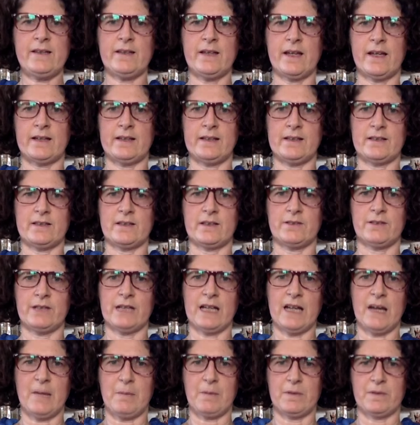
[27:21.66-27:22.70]
and it's a
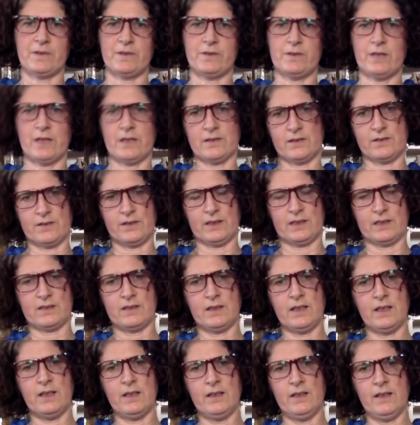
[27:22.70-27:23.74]
recap of
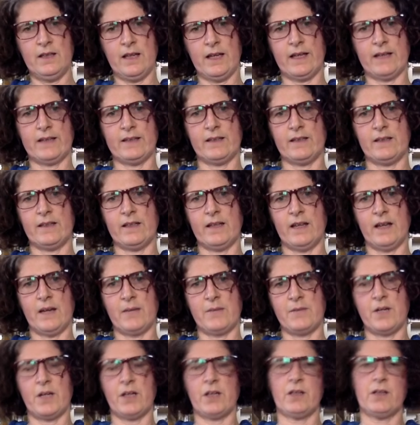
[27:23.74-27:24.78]
2016, and I'm
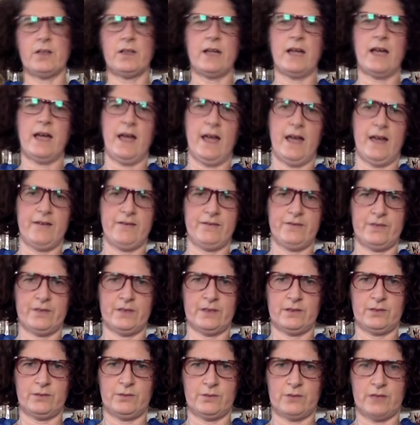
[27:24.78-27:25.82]
not gonna have
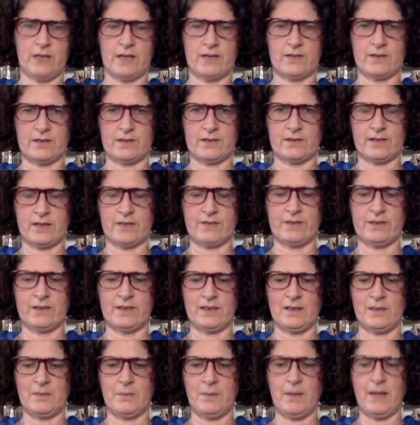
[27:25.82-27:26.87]
a
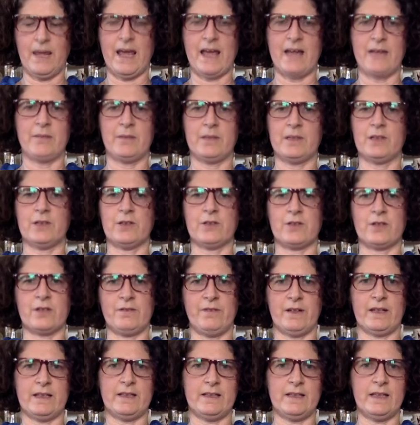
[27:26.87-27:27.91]
2017 plan, because
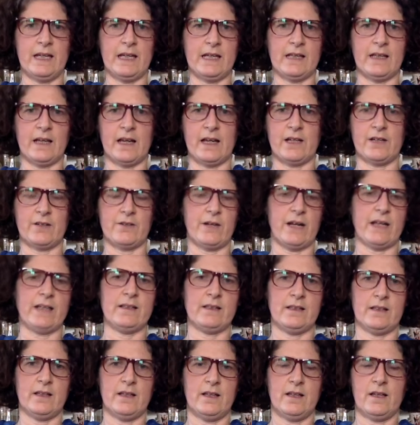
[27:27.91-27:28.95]
if I did, I
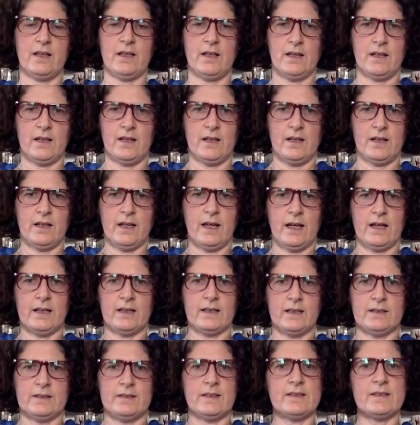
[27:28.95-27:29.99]
already
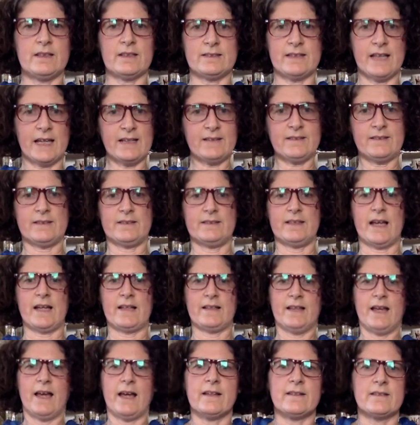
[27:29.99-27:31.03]
disattended
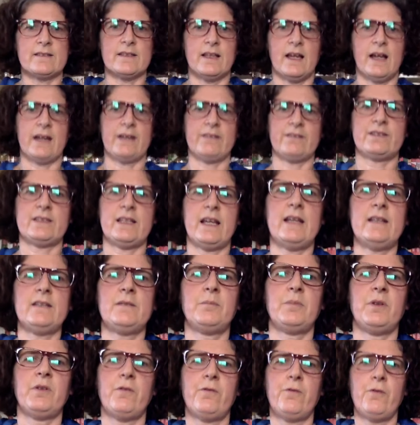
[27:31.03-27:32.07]
that. As I've said
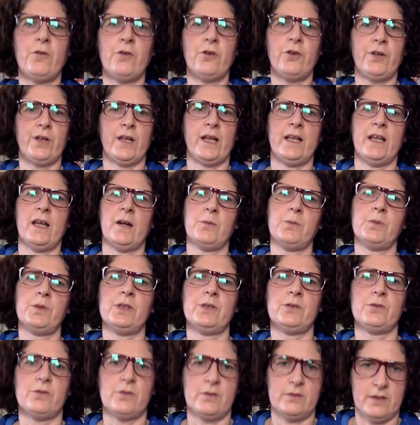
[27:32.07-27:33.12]
before, that I
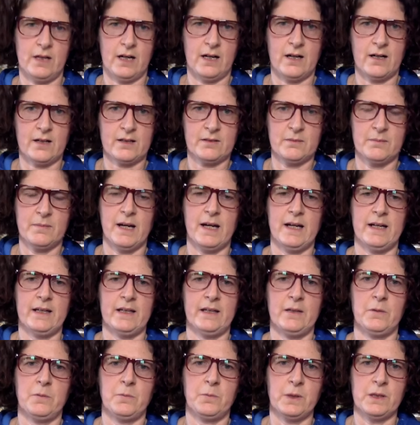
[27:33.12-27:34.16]
wanted to start
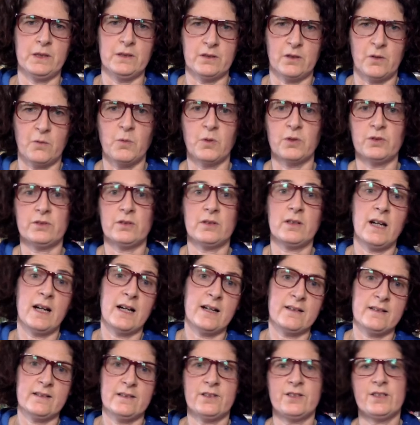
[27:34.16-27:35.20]
my winter water
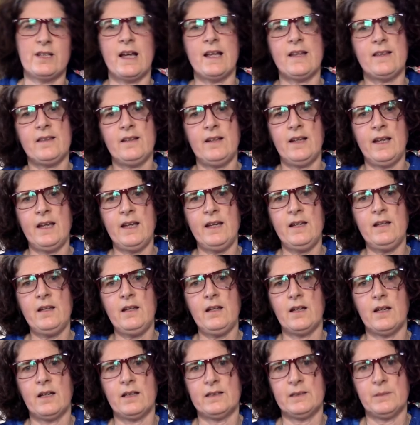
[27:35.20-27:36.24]
garden chatelaine
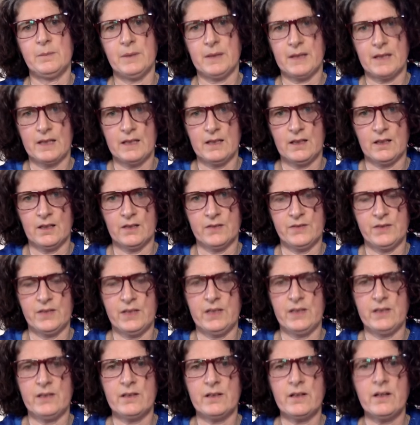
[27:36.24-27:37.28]
at the beginning of the
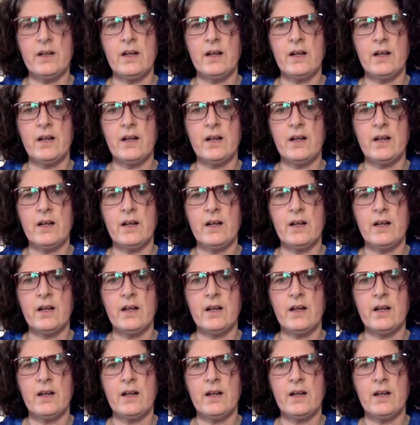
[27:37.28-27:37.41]
year.